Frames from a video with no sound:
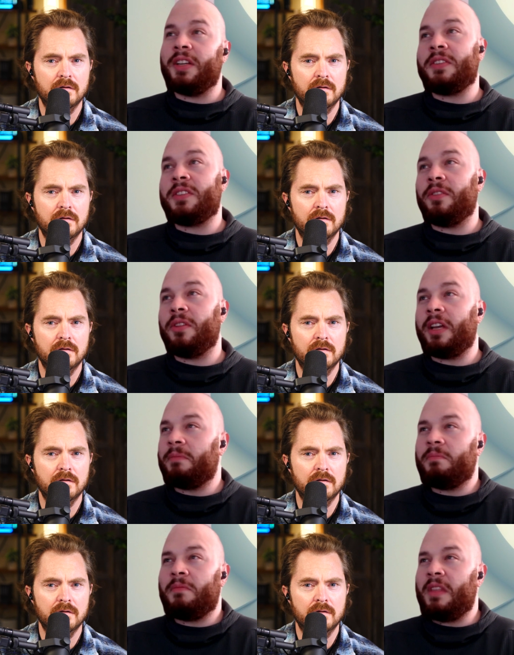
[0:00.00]
Speaker 1: So like,
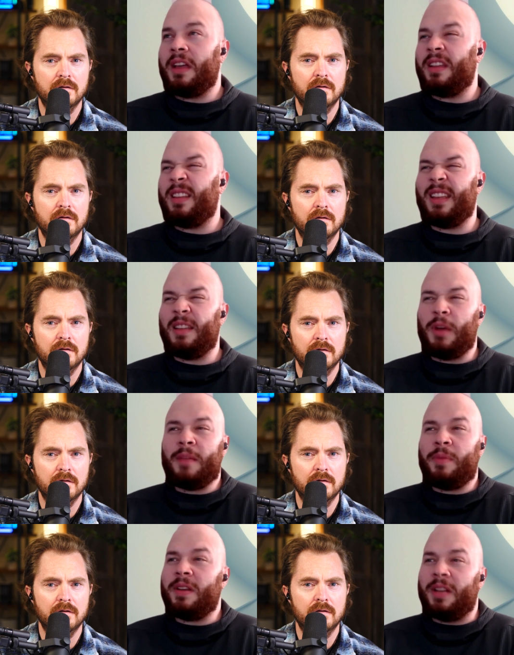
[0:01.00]
in my
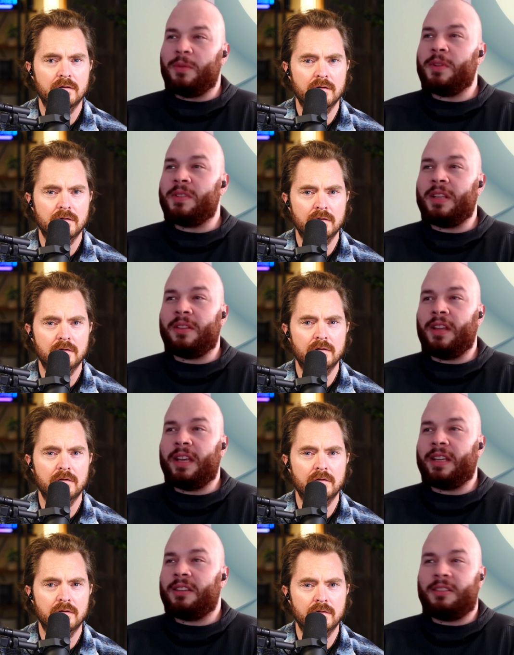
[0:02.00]
opinion, it was either
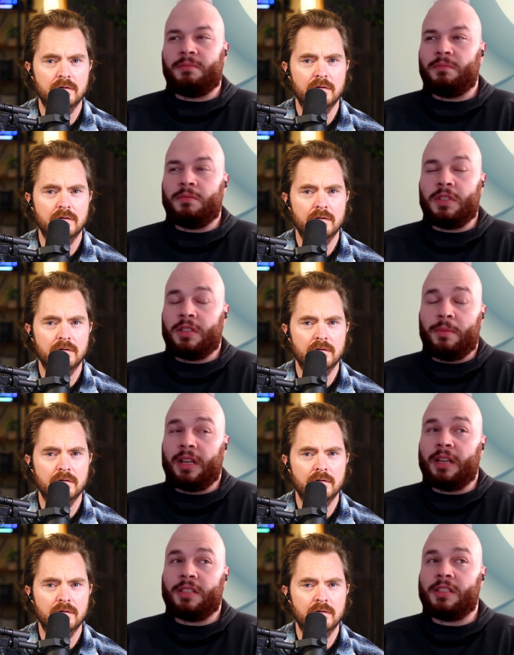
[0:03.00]
like something
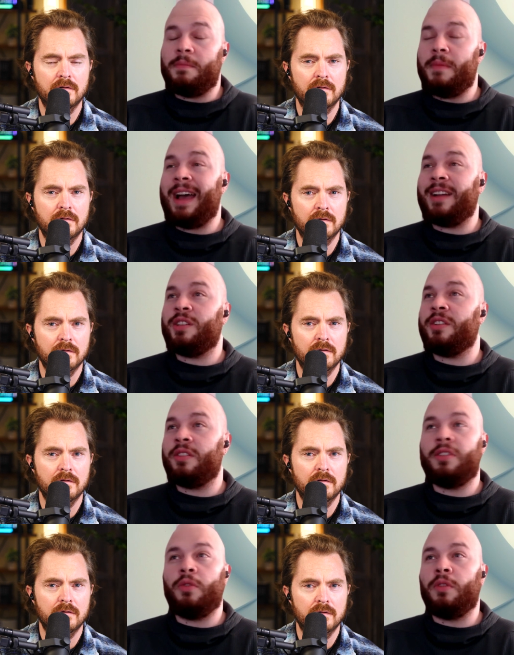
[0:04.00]
I just
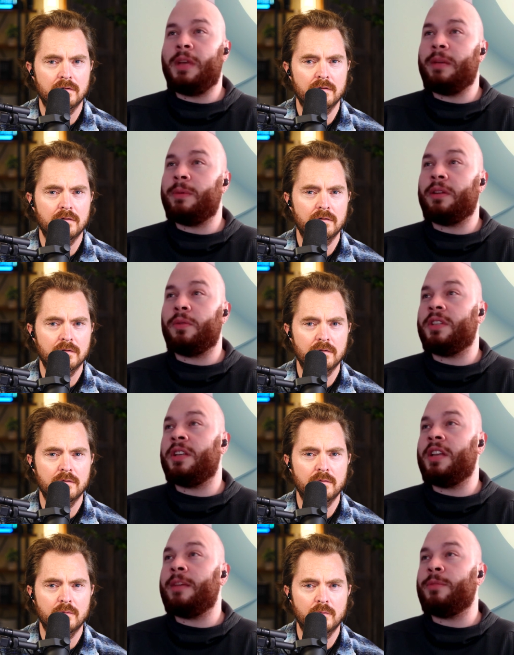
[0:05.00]
imagined, or maybe there was a
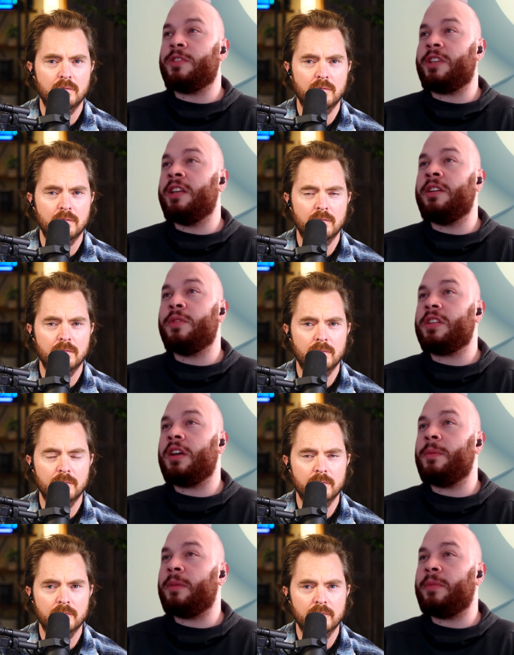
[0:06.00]
neighbor's kid who was
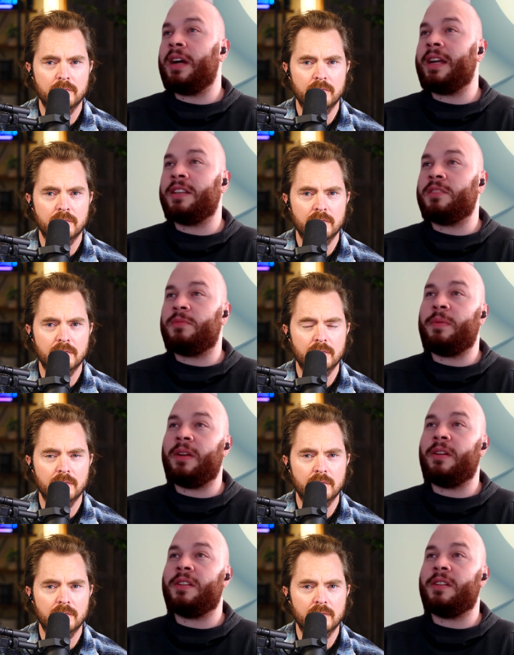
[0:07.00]
coming by, because my parents